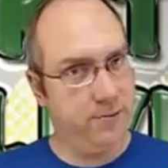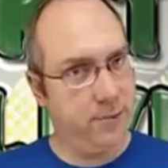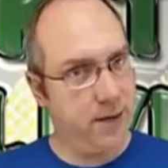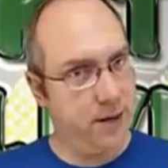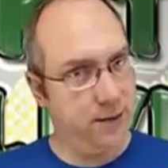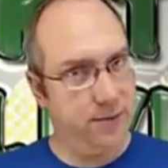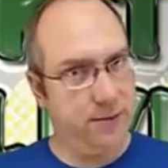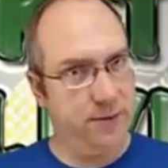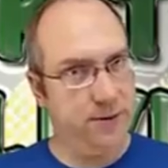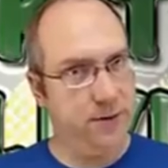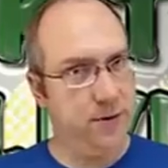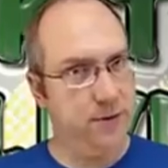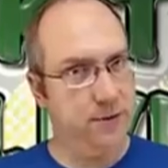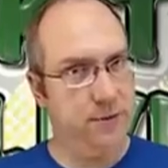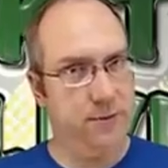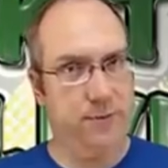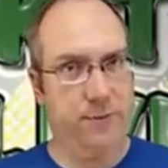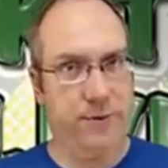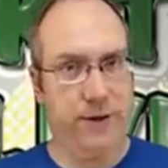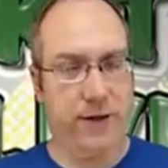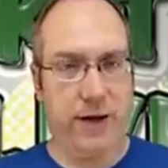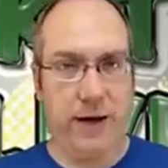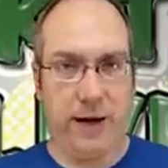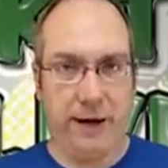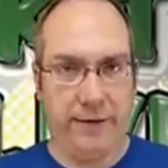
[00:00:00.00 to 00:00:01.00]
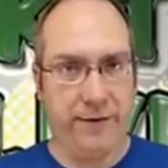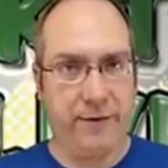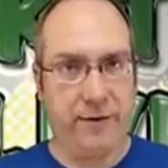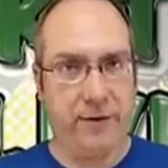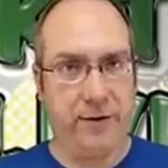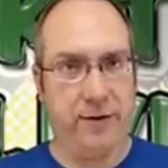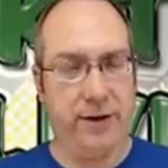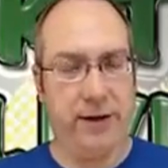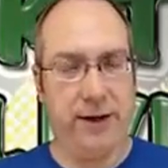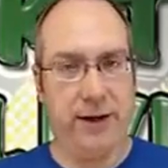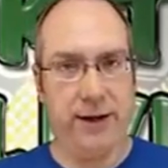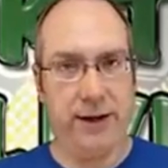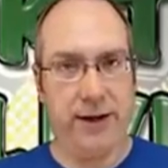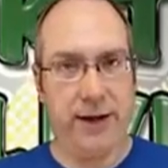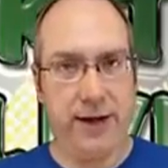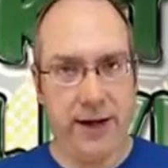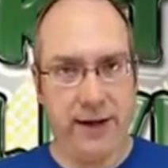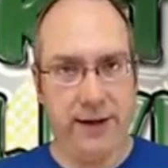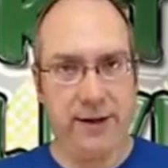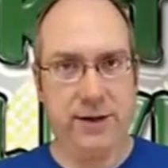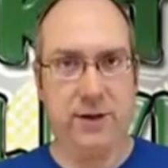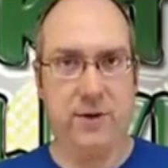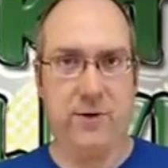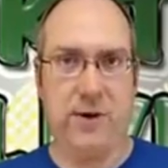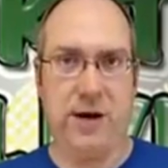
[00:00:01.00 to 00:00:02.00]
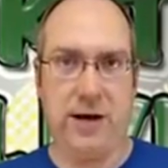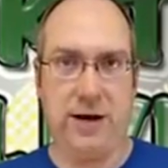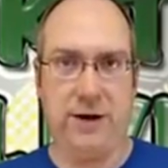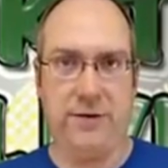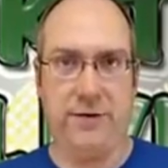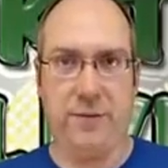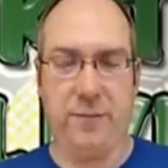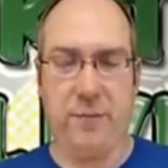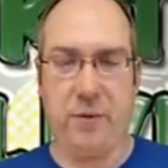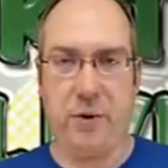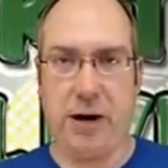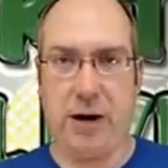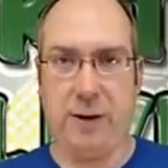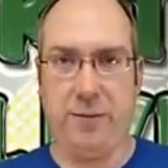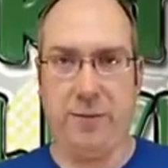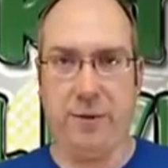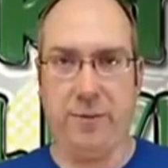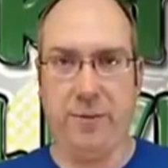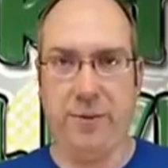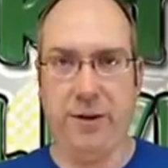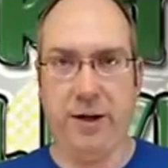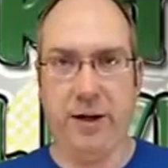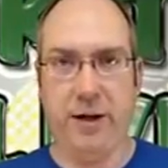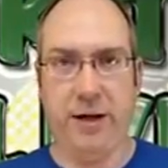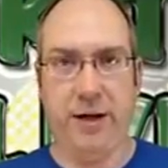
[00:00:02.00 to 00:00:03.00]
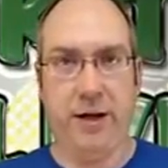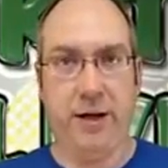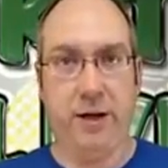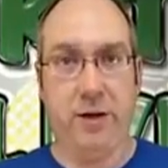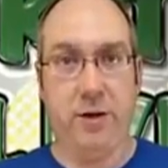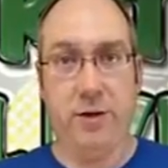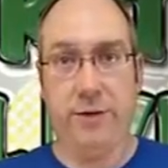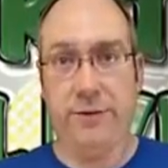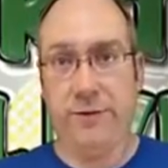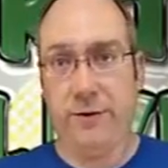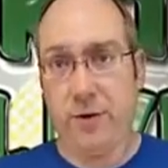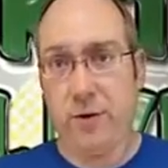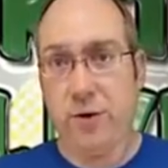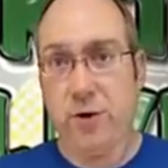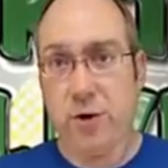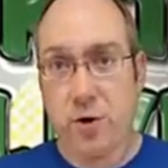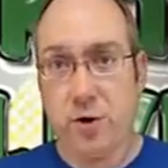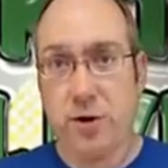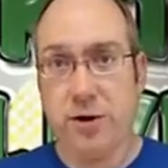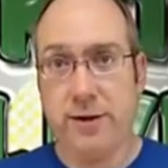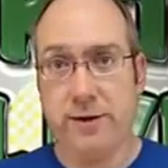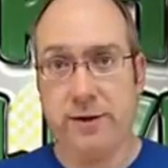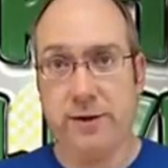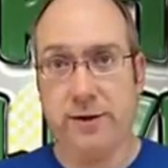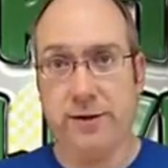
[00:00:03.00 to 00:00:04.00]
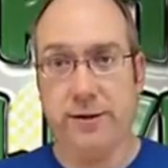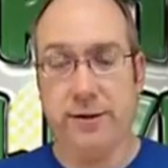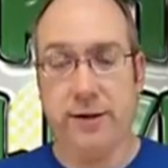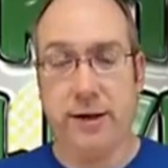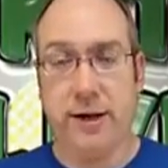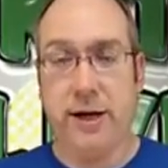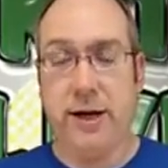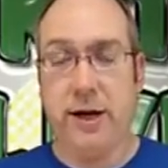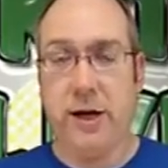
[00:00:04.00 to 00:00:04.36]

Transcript: be able to recover in case you have a problem, you have 2 choices.